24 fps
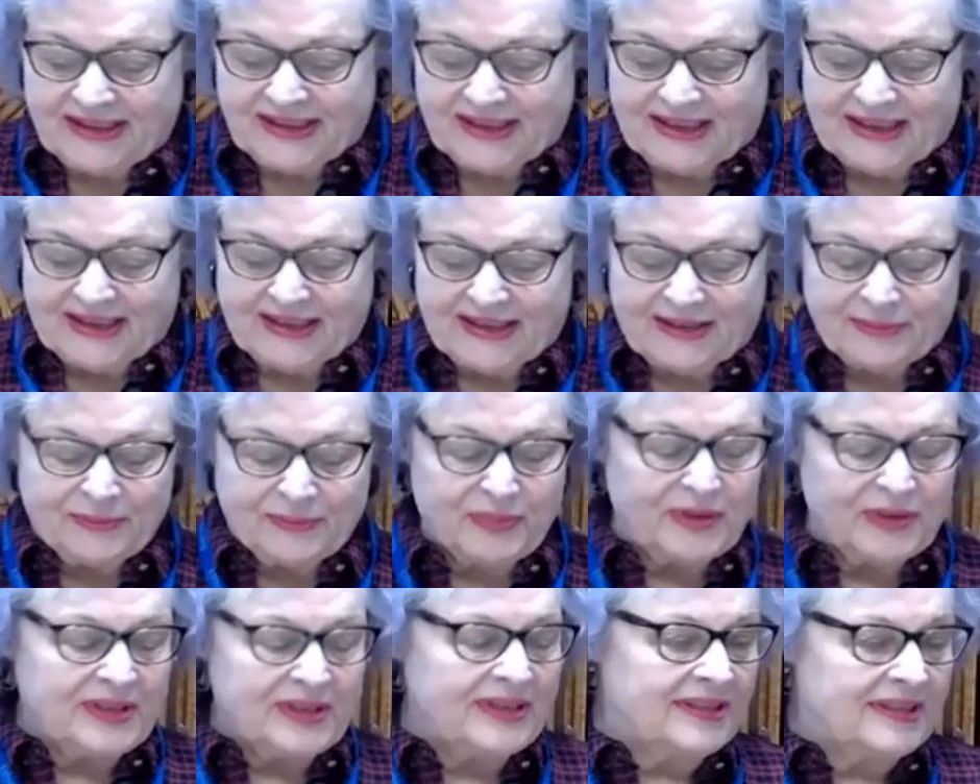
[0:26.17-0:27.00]

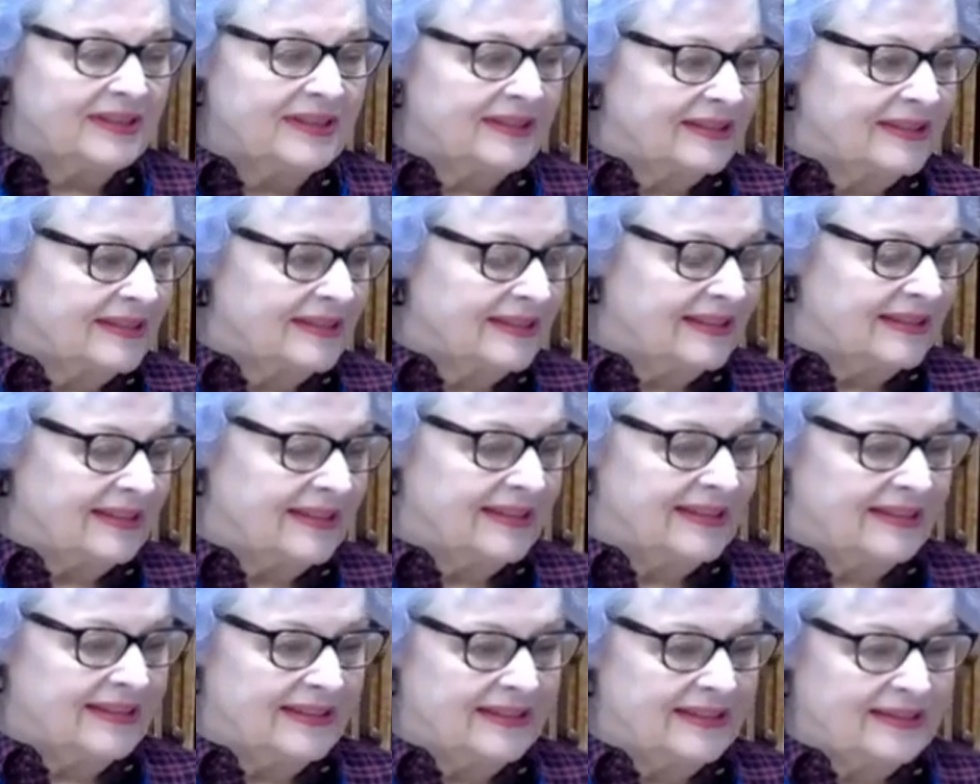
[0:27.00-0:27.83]
bringing
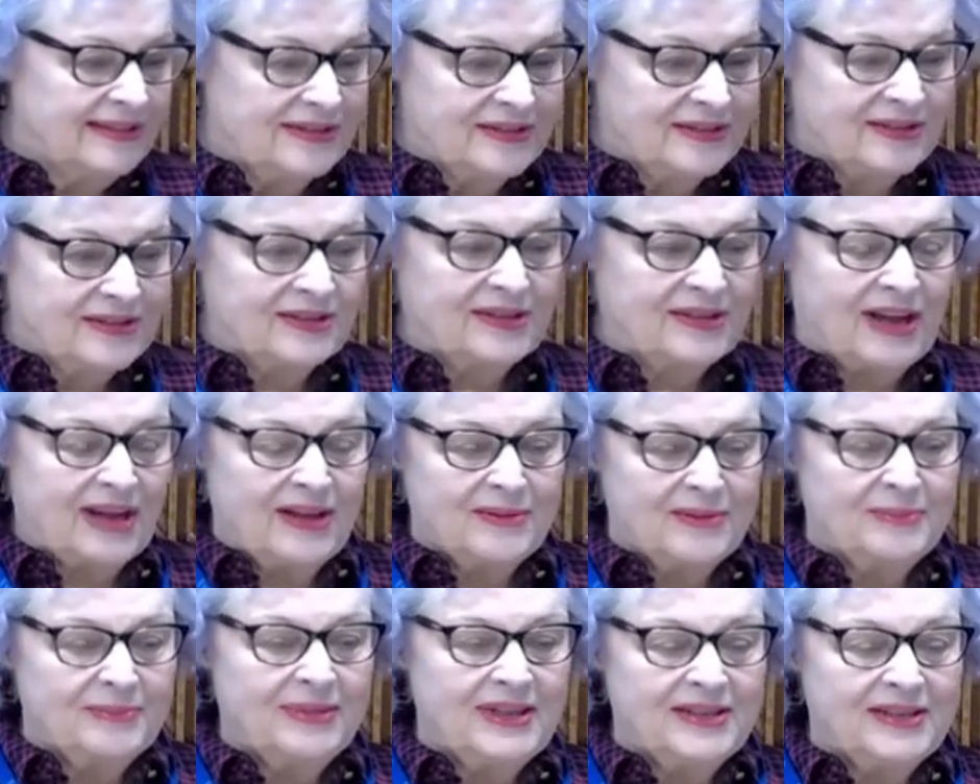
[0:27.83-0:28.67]
Scott
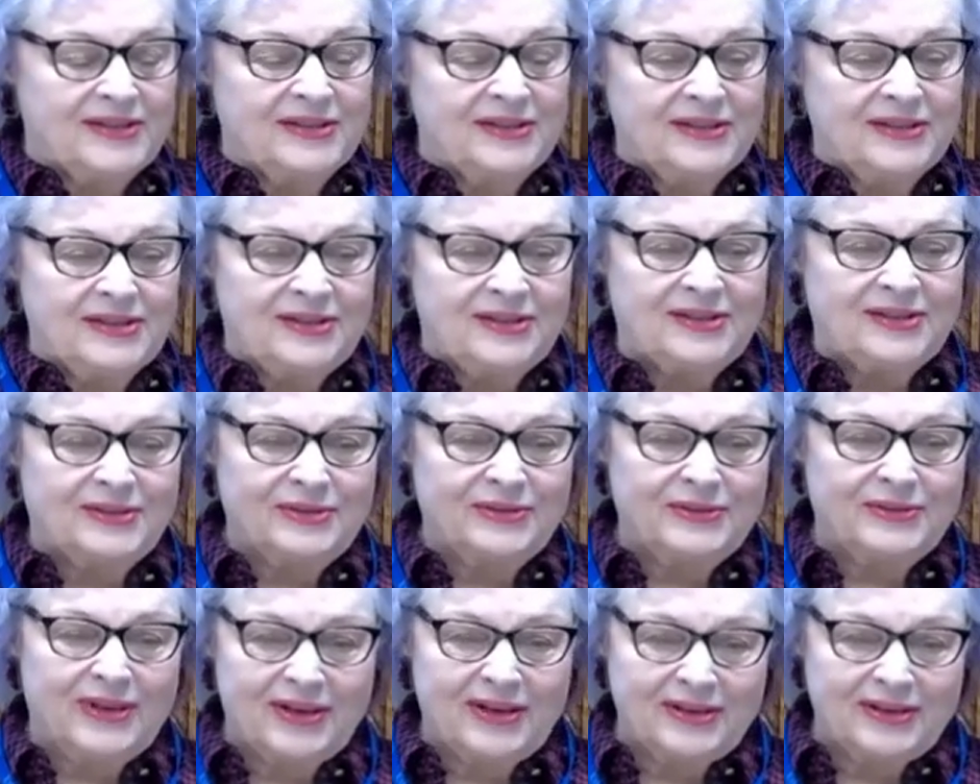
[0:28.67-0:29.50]
Pleasance to
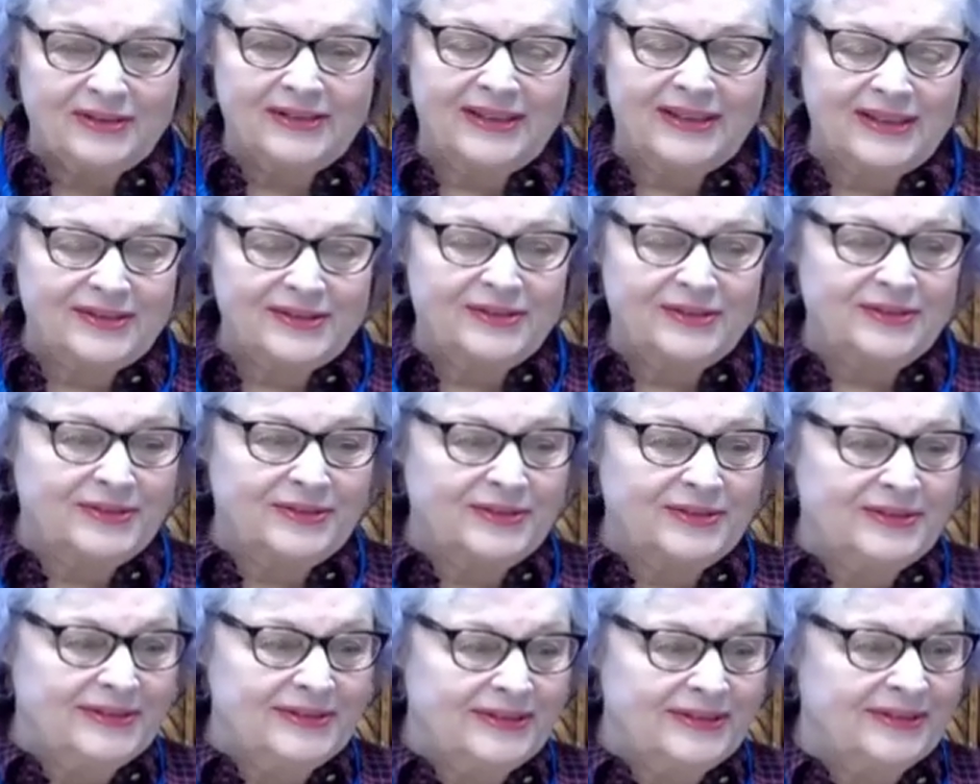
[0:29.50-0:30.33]
our
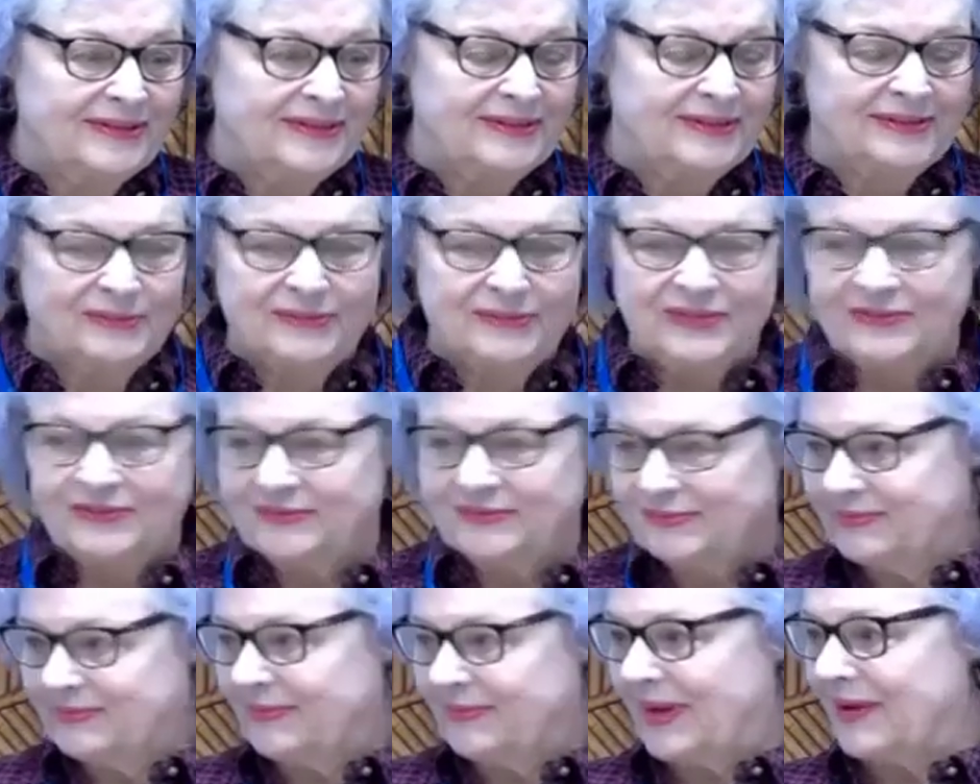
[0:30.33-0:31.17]
lectern
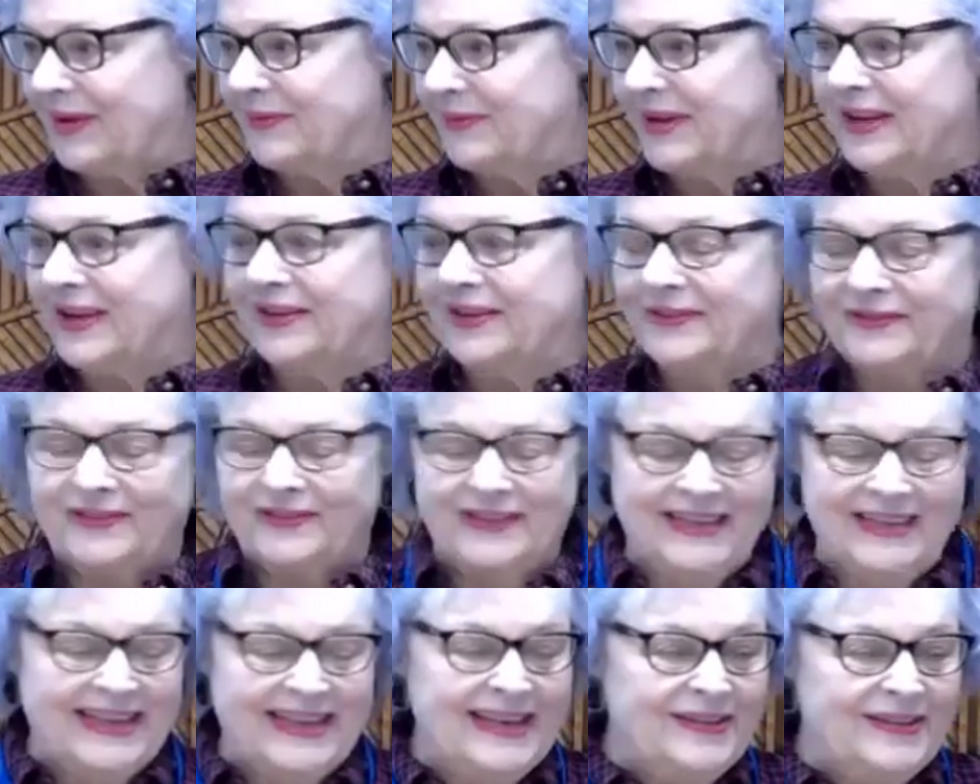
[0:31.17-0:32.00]
by way of
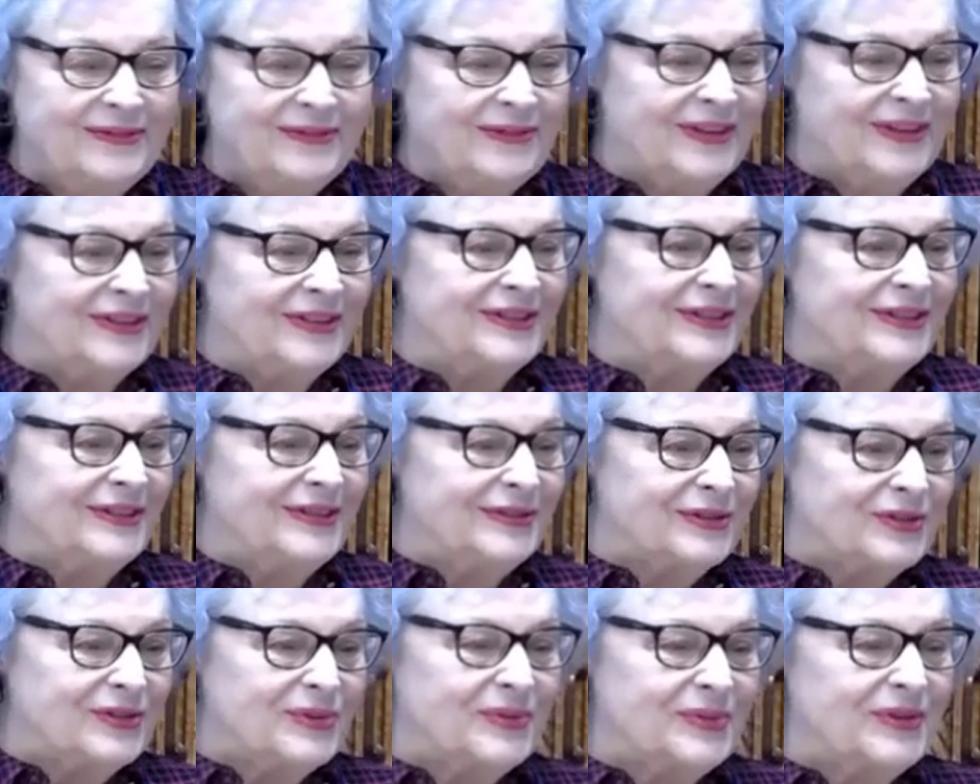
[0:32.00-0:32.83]
Elaine von
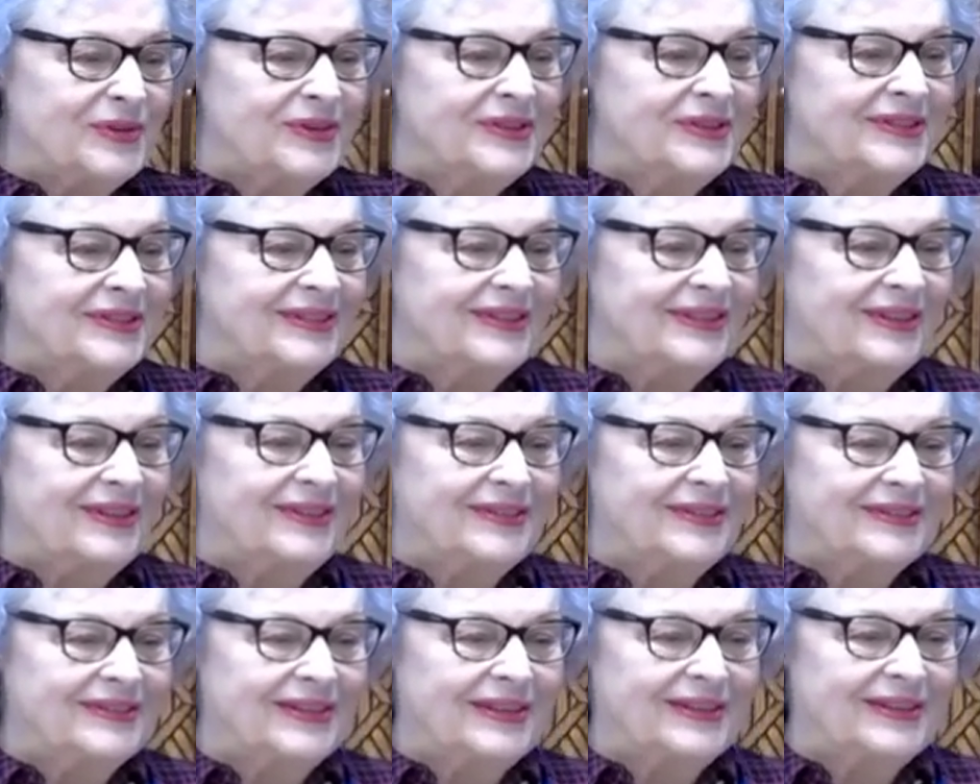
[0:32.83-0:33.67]
Diller's work on
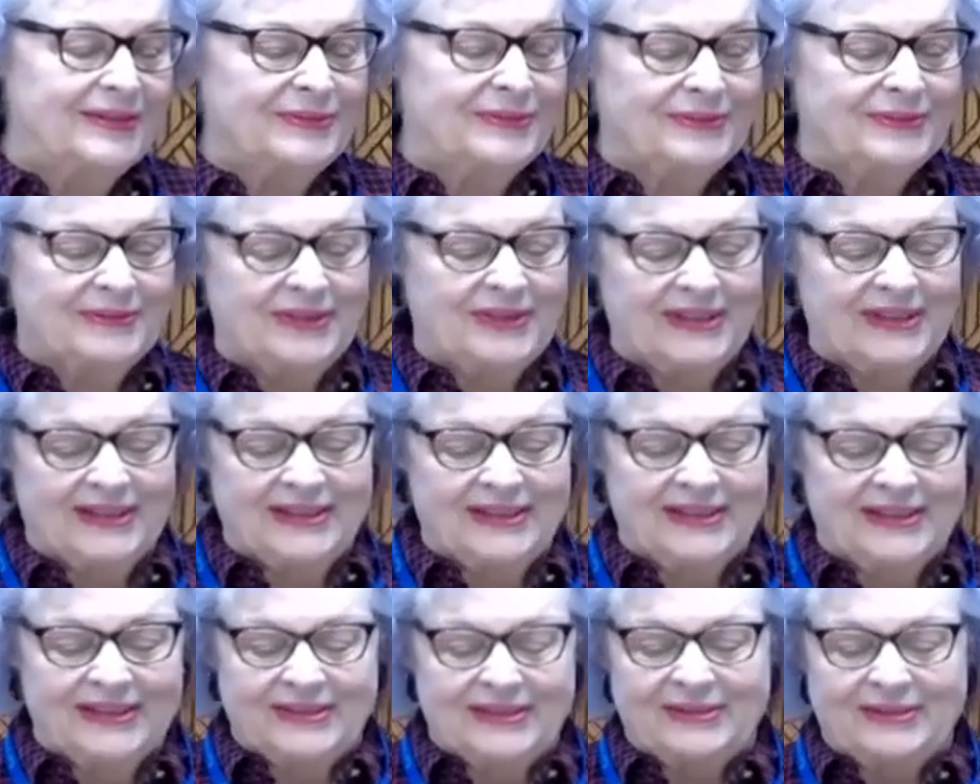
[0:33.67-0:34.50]
our
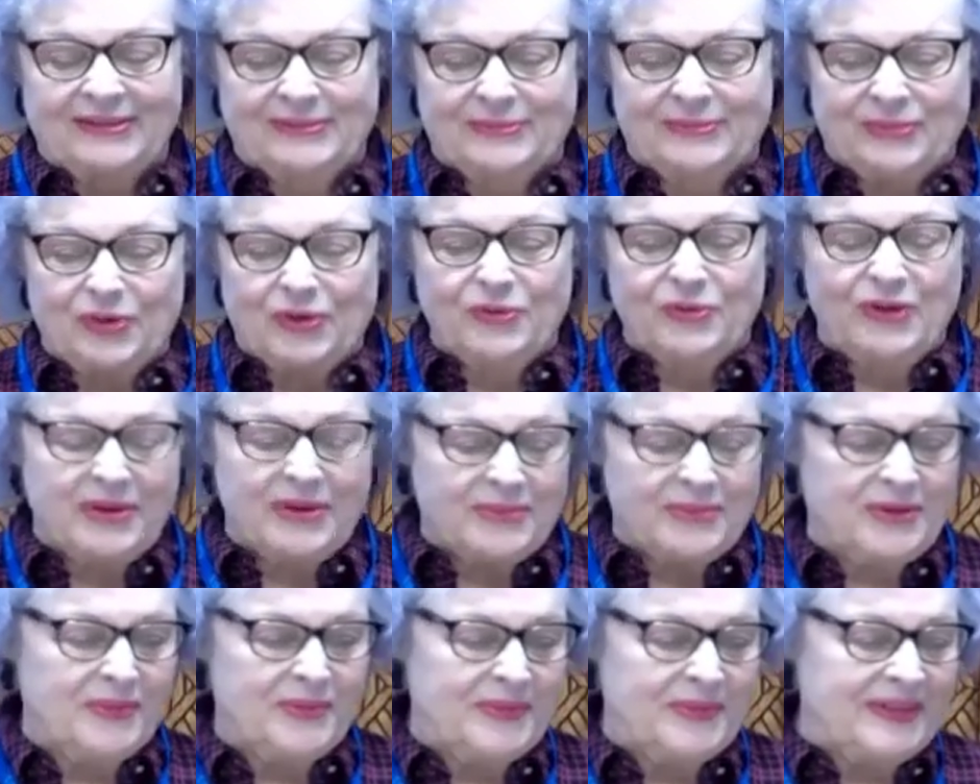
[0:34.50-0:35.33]
program
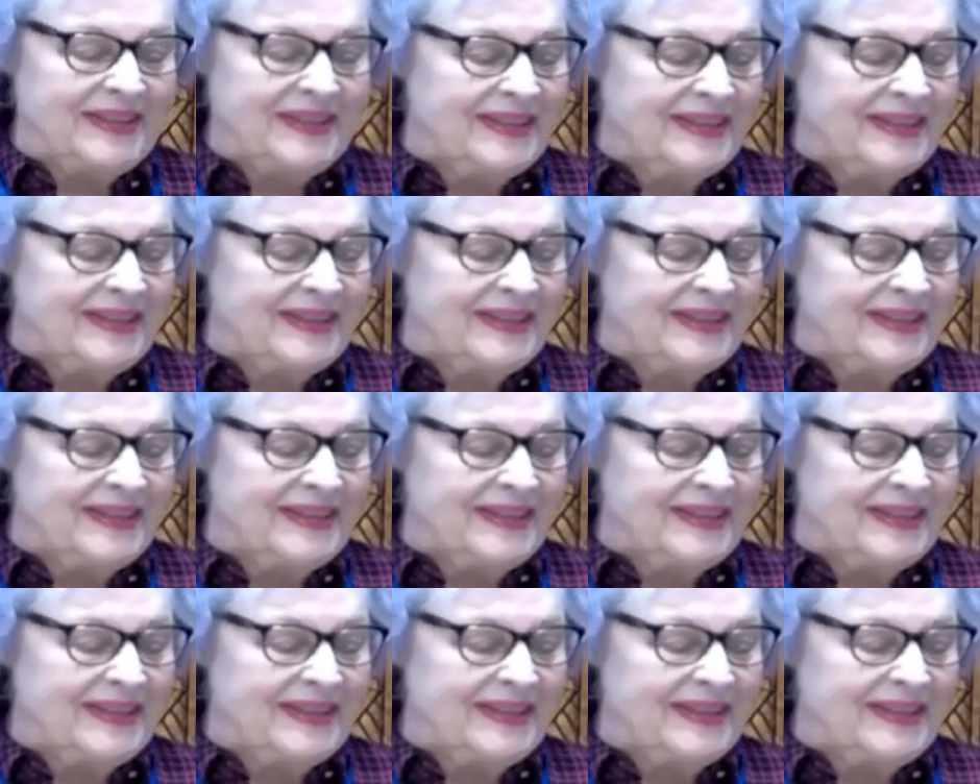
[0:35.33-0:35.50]
committee